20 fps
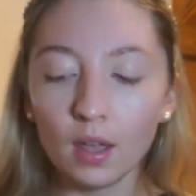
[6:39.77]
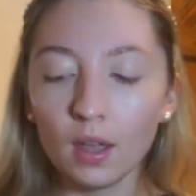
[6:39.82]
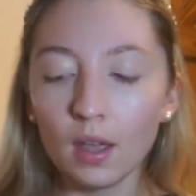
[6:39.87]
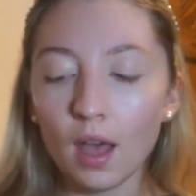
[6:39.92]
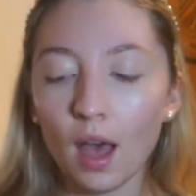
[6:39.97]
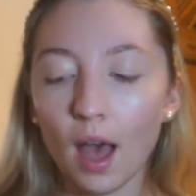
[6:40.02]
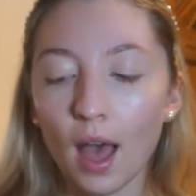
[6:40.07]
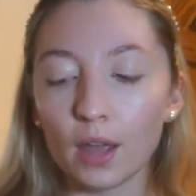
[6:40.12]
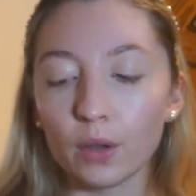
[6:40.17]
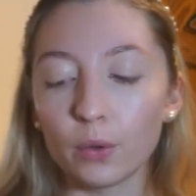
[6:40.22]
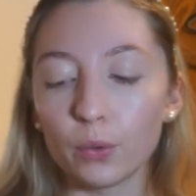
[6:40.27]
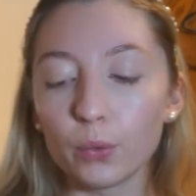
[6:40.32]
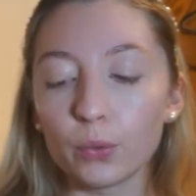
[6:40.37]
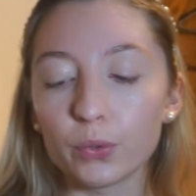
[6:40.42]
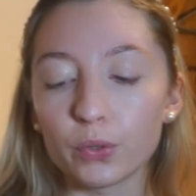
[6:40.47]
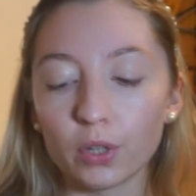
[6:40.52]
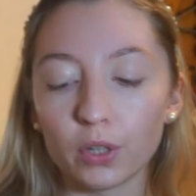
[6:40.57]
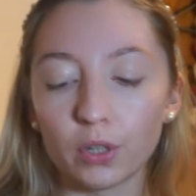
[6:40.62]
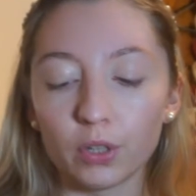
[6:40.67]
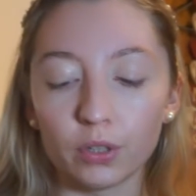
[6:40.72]
I
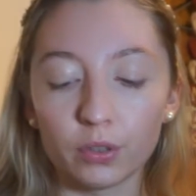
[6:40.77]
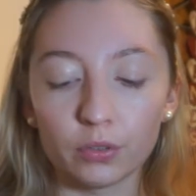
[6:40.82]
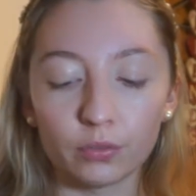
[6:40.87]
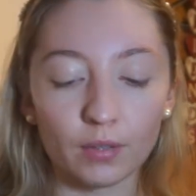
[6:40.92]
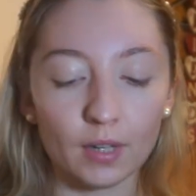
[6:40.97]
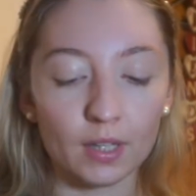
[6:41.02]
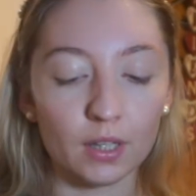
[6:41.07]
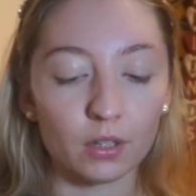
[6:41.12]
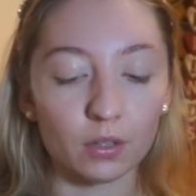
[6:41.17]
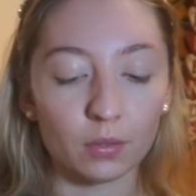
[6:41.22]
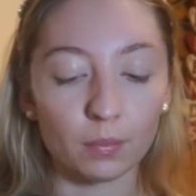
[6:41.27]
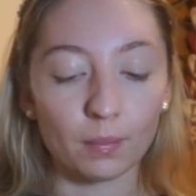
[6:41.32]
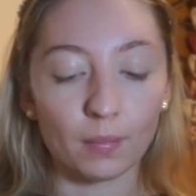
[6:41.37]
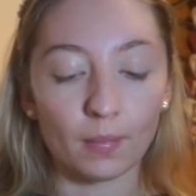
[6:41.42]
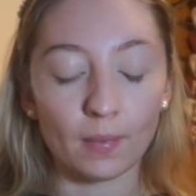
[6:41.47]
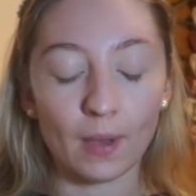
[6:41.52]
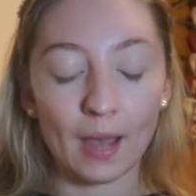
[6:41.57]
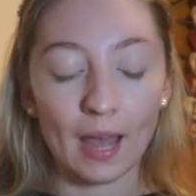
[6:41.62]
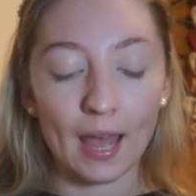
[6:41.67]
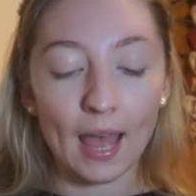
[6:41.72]
also read
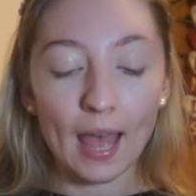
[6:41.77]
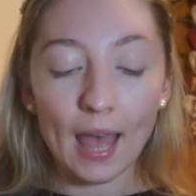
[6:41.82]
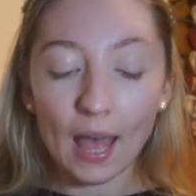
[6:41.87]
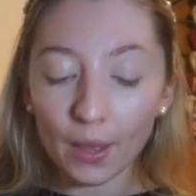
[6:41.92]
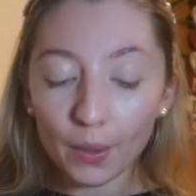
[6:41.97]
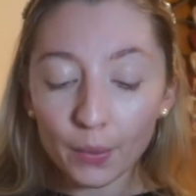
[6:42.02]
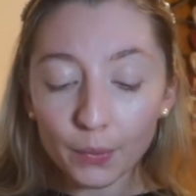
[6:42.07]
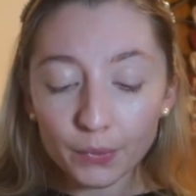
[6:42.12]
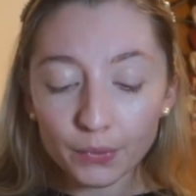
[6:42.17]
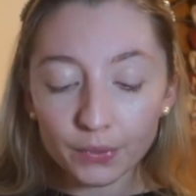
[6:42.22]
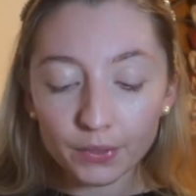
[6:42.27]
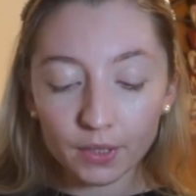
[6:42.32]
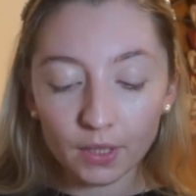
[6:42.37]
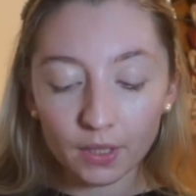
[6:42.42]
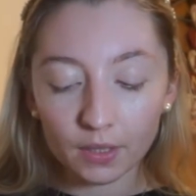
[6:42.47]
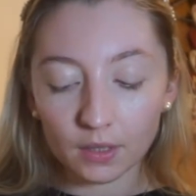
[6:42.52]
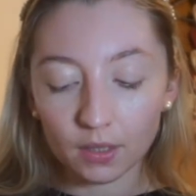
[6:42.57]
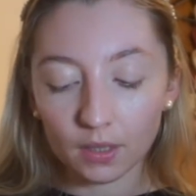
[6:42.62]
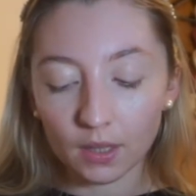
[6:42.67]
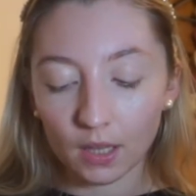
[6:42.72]
somewhere else
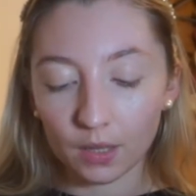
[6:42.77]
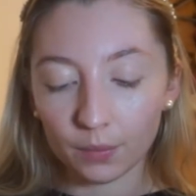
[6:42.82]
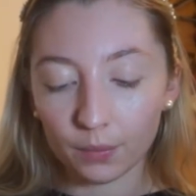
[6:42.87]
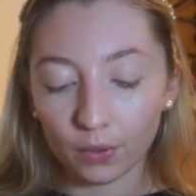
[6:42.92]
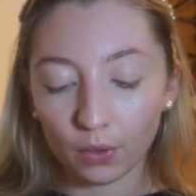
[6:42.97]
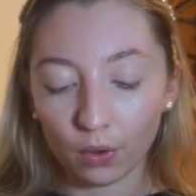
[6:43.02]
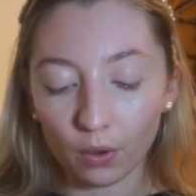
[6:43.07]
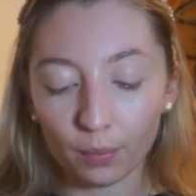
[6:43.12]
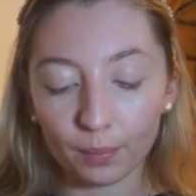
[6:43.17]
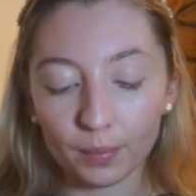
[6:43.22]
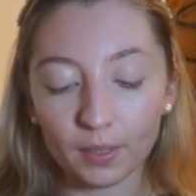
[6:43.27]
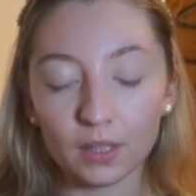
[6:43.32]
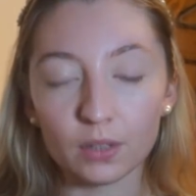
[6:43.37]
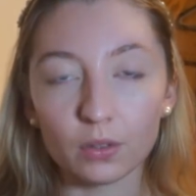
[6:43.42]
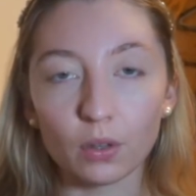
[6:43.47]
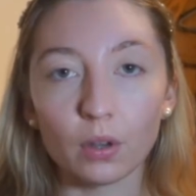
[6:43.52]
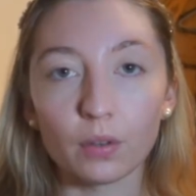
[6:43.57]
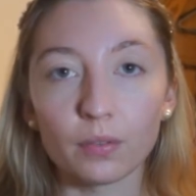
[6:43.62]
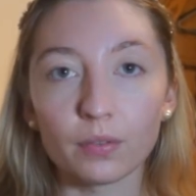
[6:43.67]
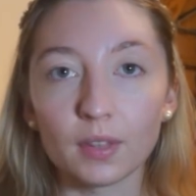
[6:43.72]
that they were copies
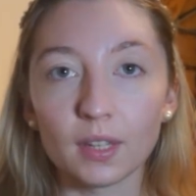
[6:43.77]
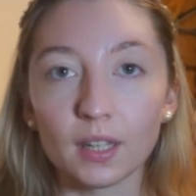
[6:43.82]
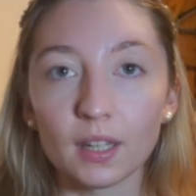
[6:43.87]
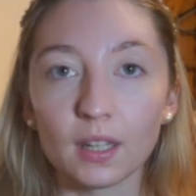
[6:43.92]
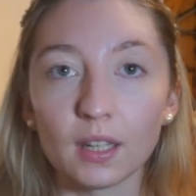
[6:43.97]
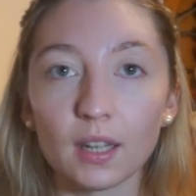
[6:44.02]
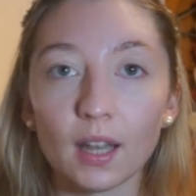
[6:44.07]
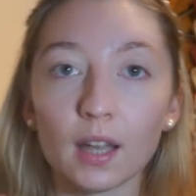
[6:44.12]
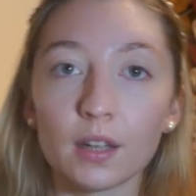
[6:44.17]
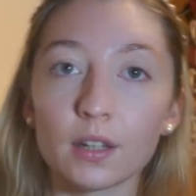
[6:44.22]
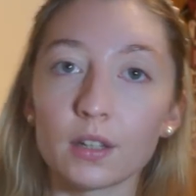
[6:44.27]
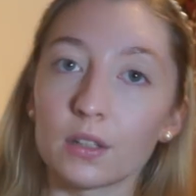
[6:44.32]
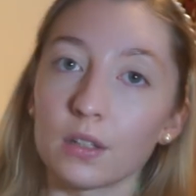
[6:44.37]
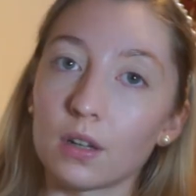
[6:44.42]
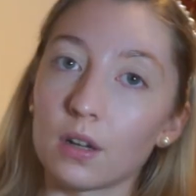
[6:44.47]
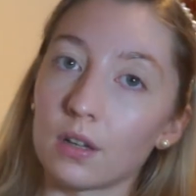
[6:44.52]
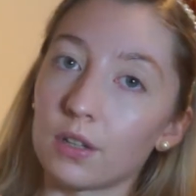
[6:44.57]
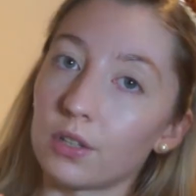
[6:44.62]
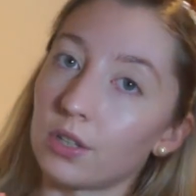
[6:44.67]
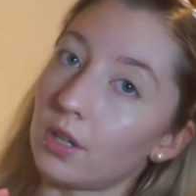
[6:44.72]
of the
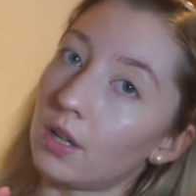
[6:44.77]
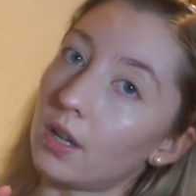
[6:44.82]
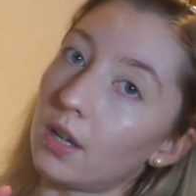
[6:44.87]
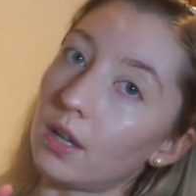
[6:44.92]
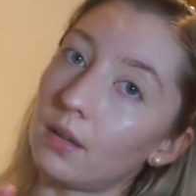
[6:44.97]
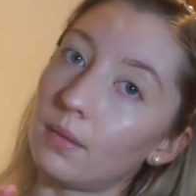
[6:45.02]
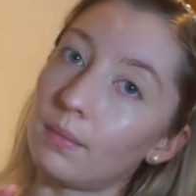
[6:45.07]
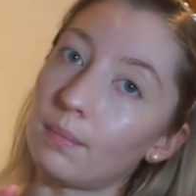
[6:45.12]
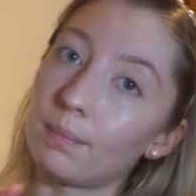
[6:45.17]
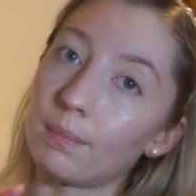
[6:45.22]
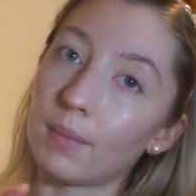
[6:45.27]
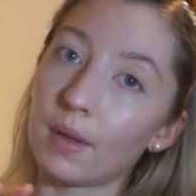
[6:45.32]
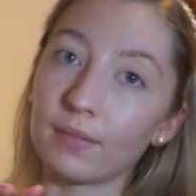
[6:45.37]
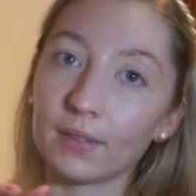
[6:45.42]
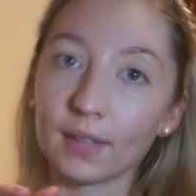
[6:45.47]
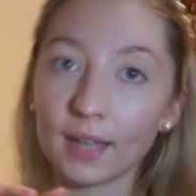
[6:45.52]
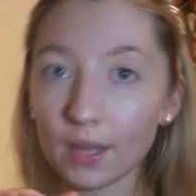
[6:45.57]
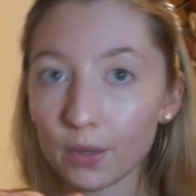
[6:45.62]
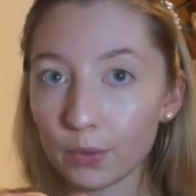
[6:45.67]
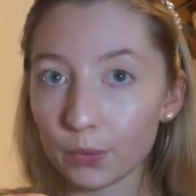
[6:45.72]
Anastasia Beverly
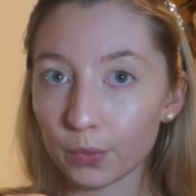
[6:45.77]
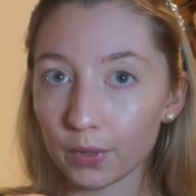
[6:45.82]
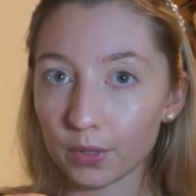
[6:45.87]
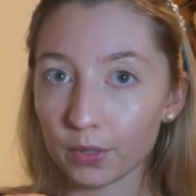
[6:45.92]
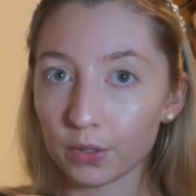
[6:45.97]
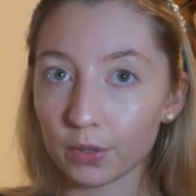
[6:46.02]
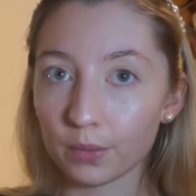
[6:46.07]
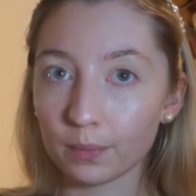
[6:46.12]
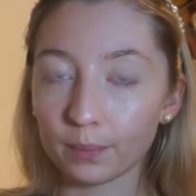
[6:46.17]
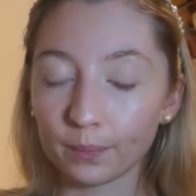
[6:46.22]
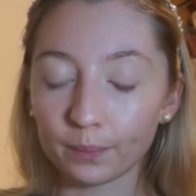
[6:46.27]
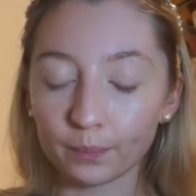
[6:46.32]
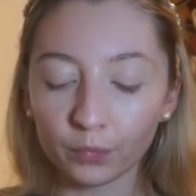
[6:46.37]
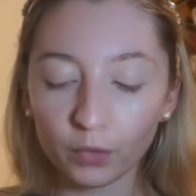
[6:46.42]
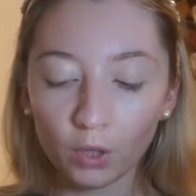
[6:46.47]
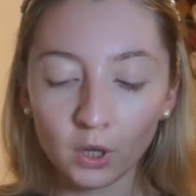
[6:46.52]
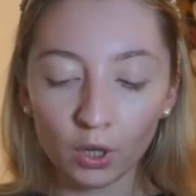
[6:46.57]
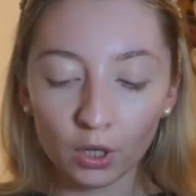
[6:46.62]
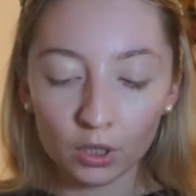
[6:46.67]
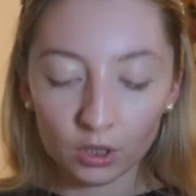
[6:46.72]
Hills ones.
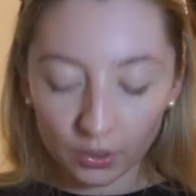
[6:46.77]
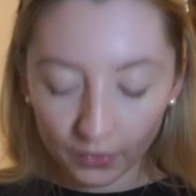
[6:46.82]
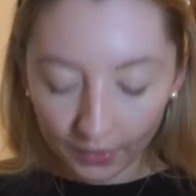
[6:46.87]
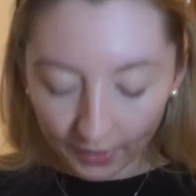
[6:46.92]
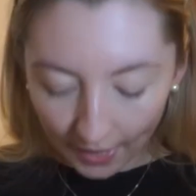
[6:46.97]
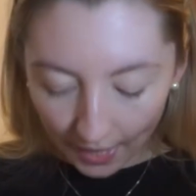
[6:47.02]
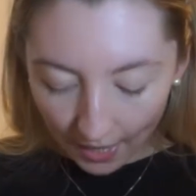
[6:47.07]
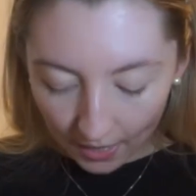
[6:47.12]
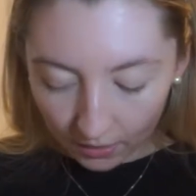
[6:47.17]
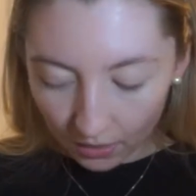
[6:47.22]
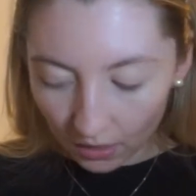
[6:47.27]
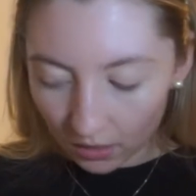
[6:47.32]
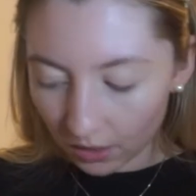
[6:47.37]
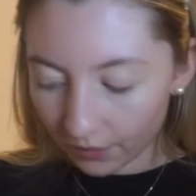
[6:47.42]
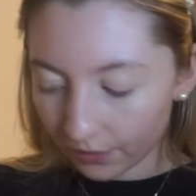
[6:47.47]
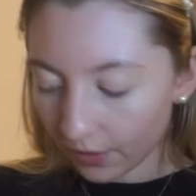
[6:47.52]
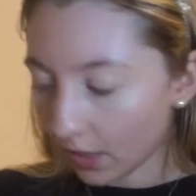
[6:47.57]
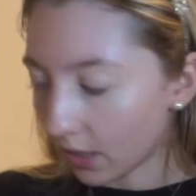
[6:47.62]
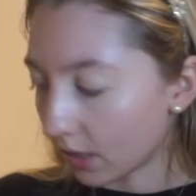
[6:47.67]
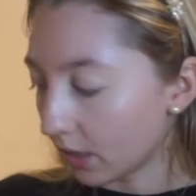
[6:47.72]
So again,
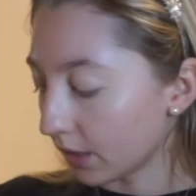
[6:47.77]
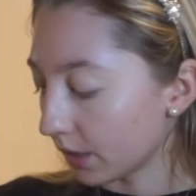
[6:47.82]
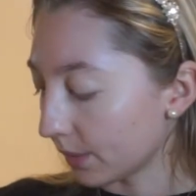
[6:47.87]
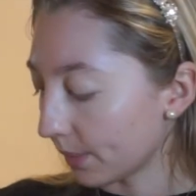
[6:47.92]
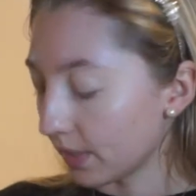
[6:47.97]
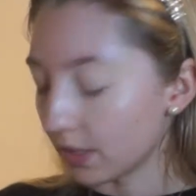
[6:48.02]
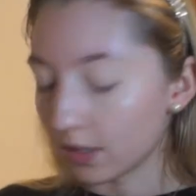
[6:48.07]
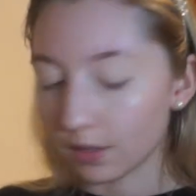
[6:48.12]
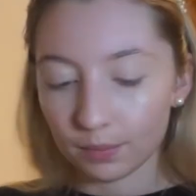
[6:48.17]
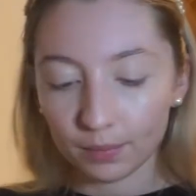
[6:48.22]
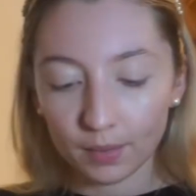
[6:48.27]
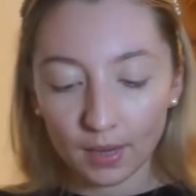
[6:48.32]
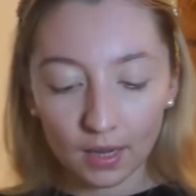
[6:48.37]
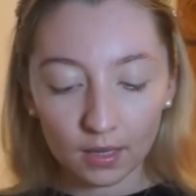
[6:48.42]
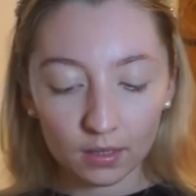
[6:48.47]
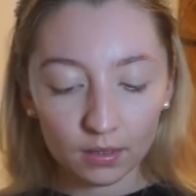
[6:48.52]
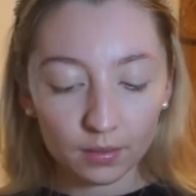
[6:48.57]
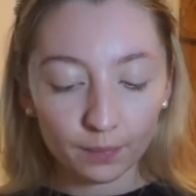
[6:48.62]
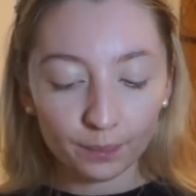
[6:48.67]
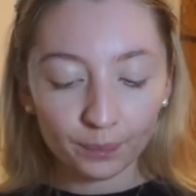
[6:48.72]
another expensive brand.
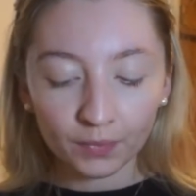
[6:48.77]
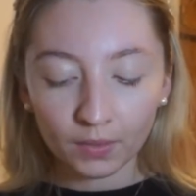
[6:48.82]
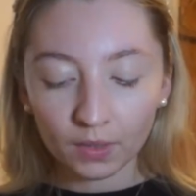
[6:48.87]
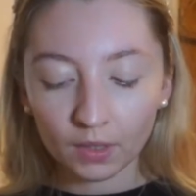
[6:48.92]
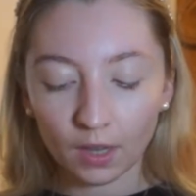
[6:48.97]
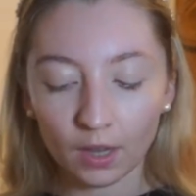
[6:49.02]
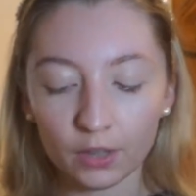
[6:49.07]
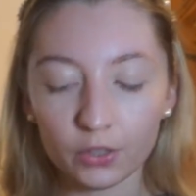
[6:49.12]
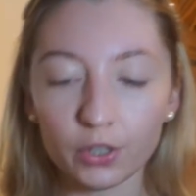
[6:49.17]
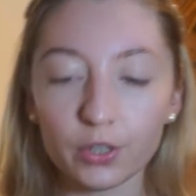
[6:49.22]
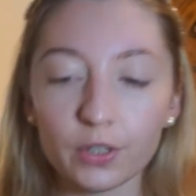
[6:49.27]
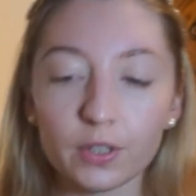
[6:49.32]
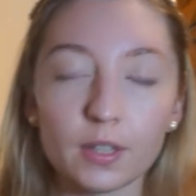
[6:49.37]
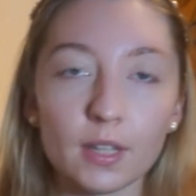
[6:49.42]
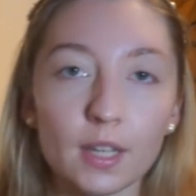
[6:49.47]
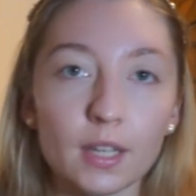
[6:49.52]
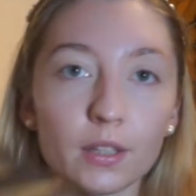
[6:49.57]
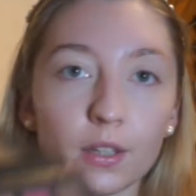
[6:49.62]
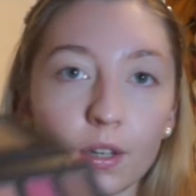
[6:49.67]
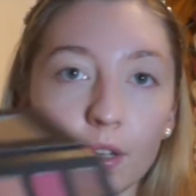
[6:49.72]
I chose
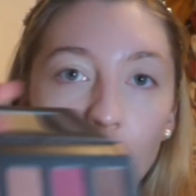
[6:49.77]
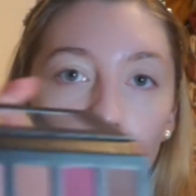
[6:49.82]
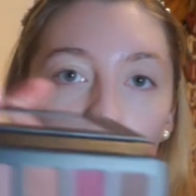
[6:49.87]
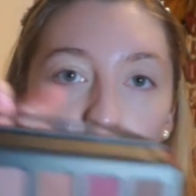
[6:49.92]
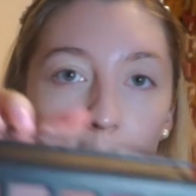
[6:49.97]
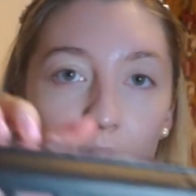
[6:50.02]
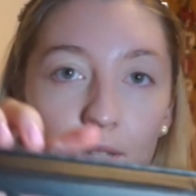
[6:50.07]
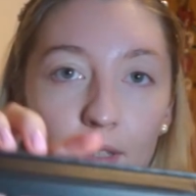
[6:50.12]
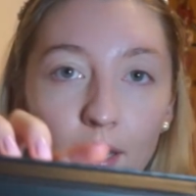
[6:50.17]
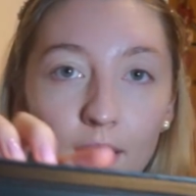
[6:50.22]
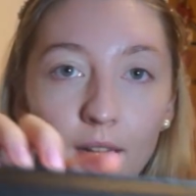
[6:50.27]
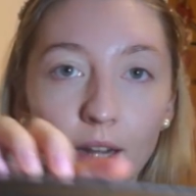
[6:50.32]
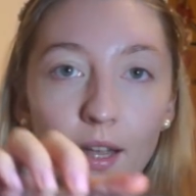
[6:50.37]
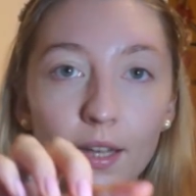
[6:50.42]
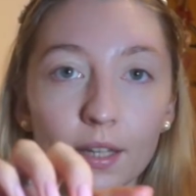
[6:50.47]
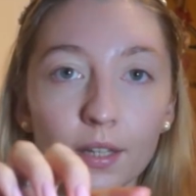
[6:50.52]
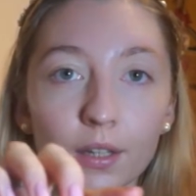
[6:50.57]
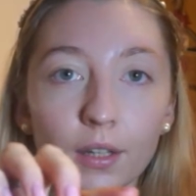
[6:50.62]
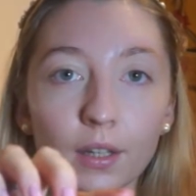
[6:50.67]
this colour because I like